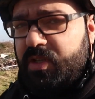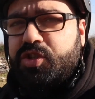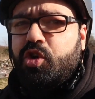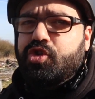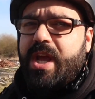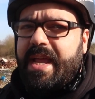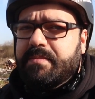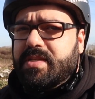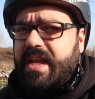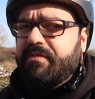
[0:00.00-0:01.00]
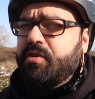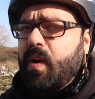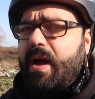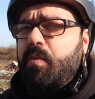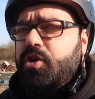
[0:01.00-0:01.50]
So James, if you
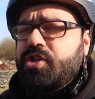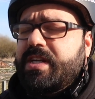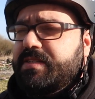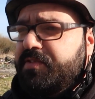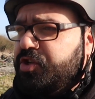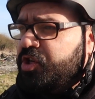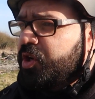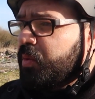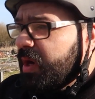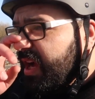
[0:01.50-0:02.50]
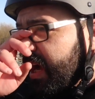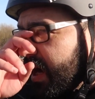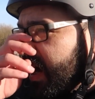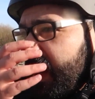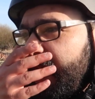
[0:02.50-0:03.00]
are watching this video,
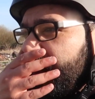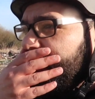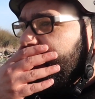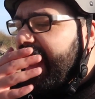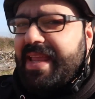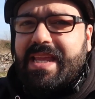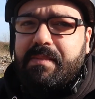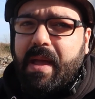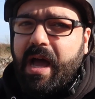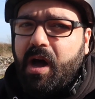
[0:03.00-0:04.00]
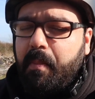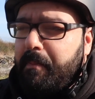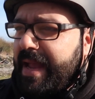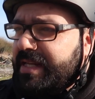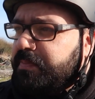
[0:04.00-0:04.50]
that email
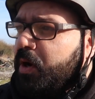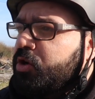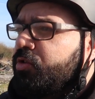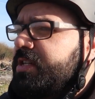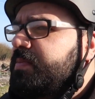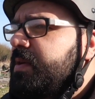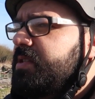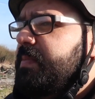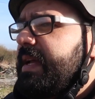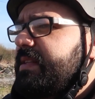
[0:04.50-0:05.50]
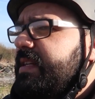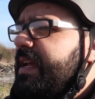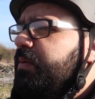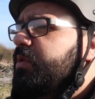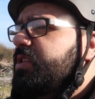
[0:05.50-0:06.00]
made my Christmas, mate.
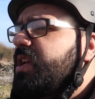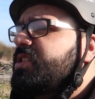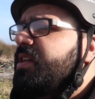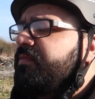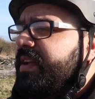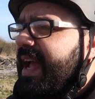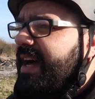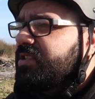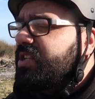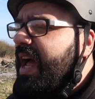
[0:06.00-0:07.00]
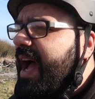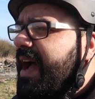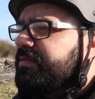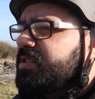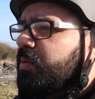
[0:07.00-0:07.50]
It was something else to
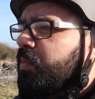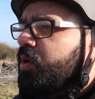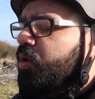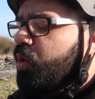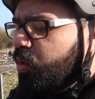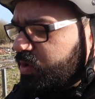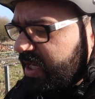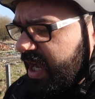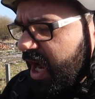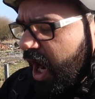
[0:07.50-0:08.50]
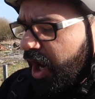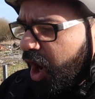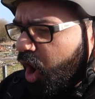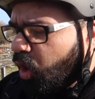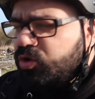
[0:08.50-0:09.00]
have someone who's
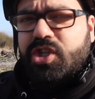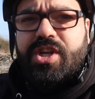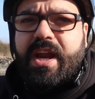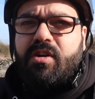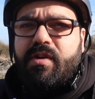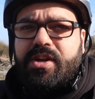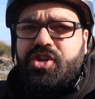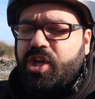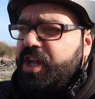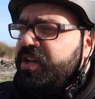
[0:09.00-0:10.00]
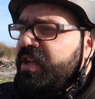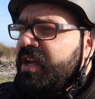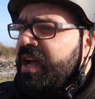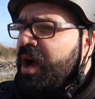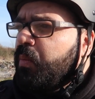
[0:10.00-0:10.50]
an older generation
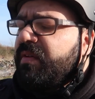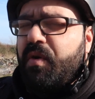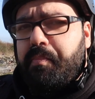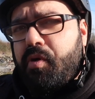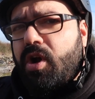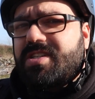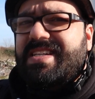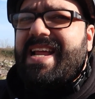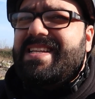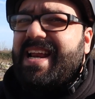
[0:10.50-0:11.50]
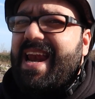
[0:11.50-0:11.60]
with a prosthetic